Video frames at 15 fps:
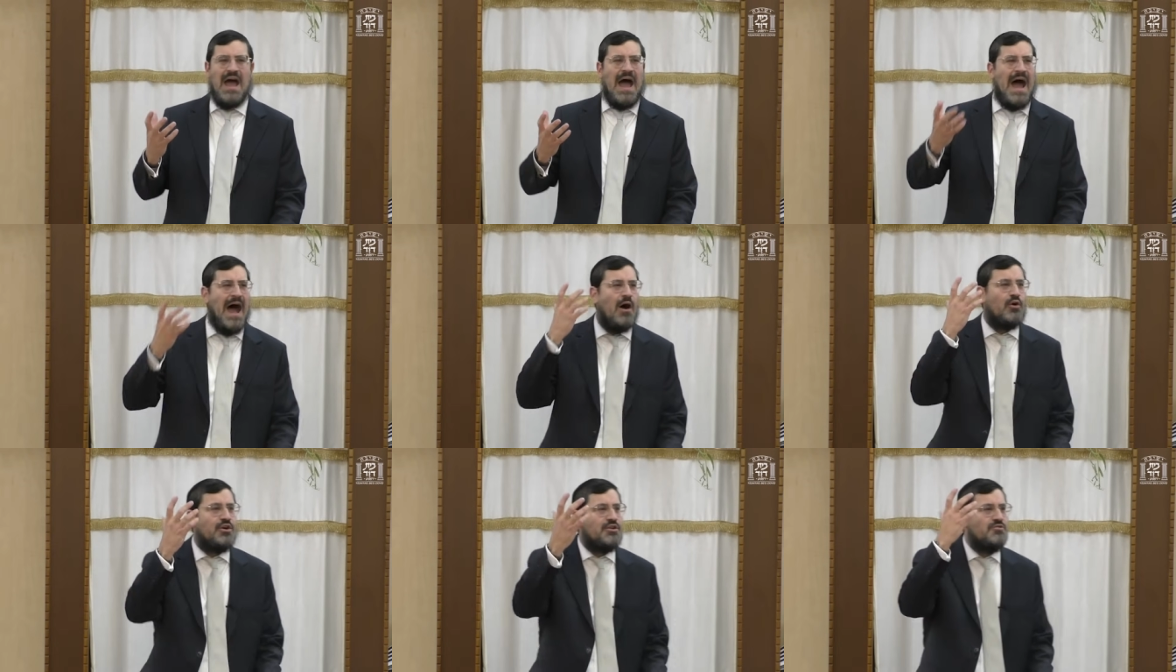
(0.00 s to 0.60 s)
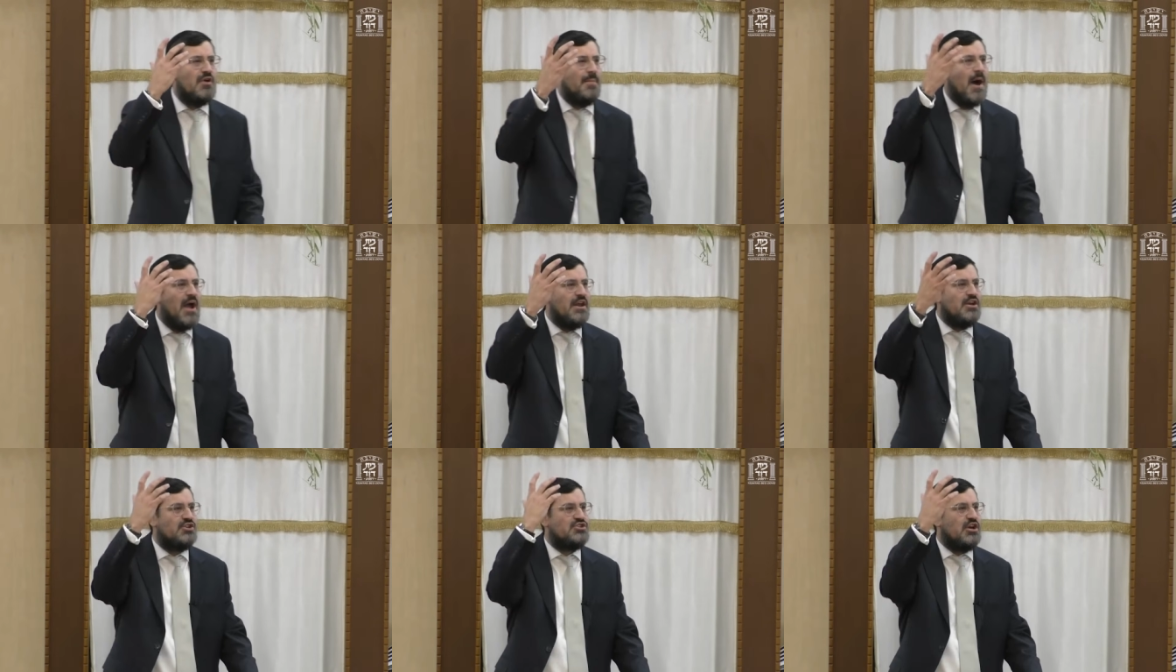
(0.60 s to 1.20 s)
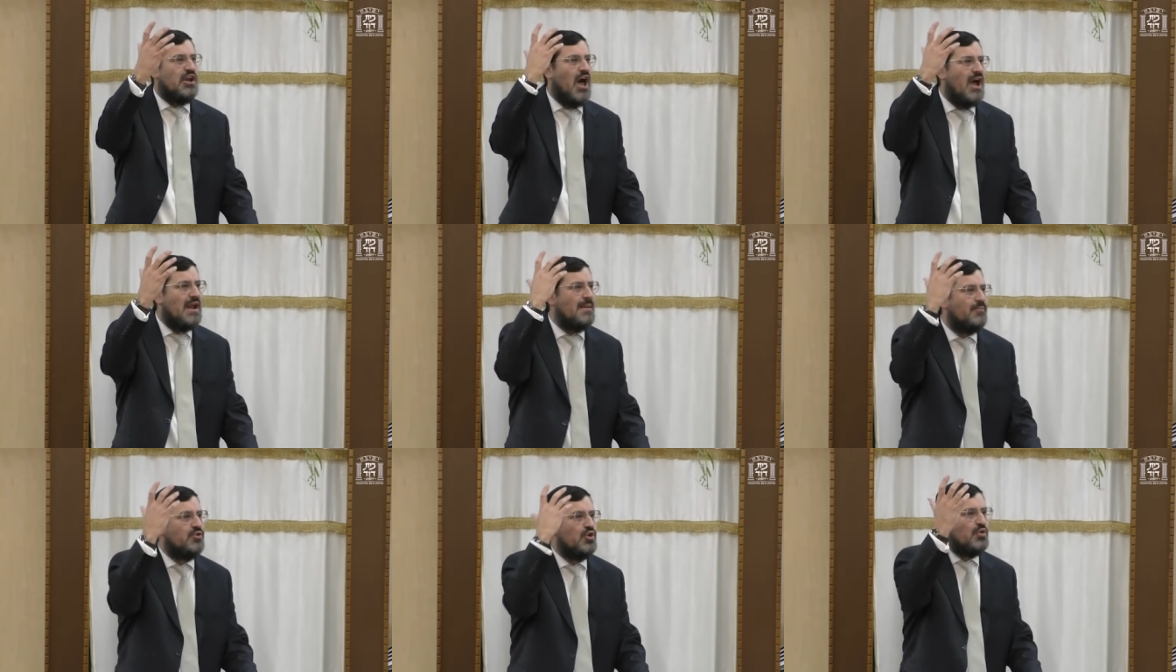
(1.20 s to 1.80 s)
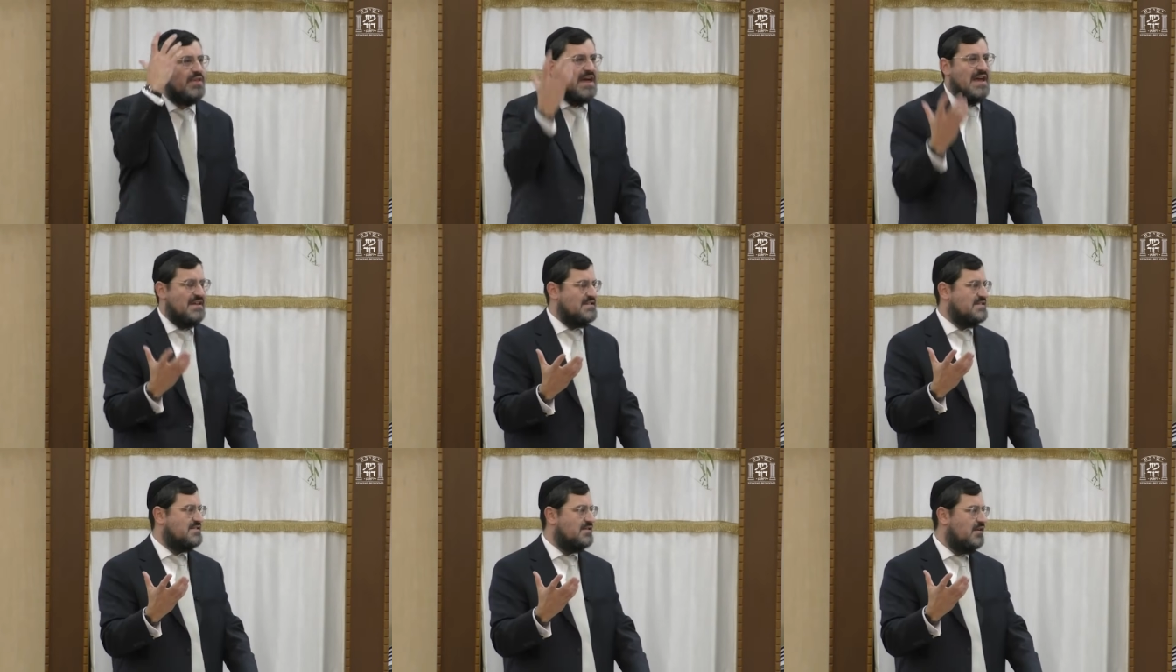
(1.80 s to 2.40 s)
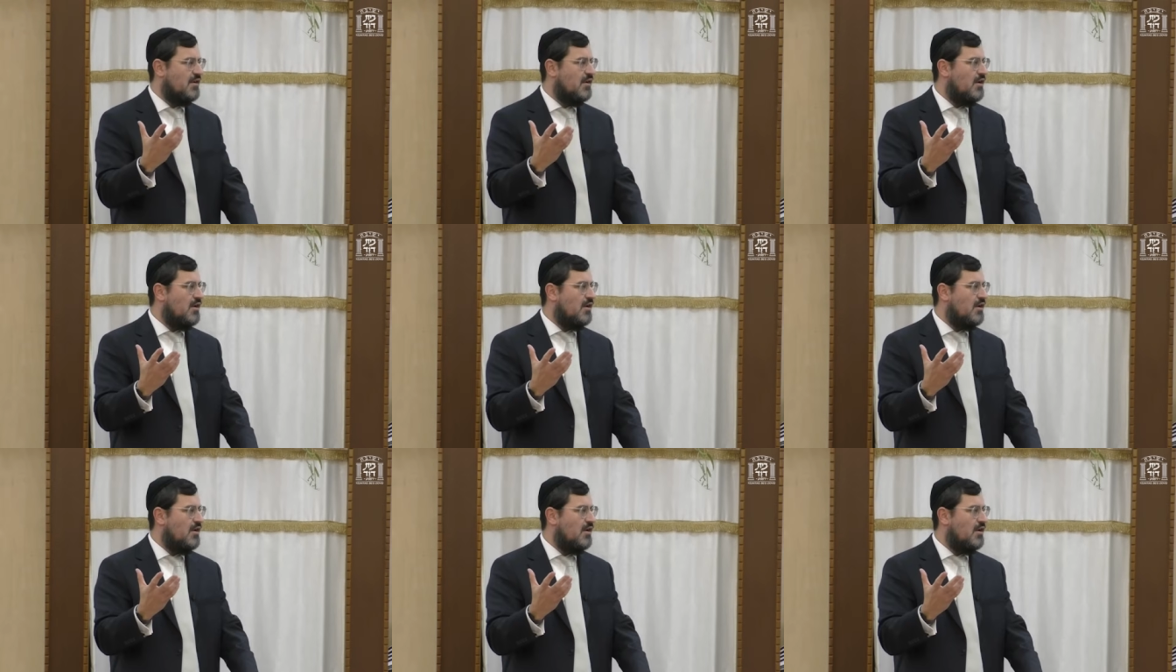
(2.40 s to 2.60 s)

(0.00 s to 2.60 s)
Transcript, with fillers: How can the Rabbeinu Shalalim do this?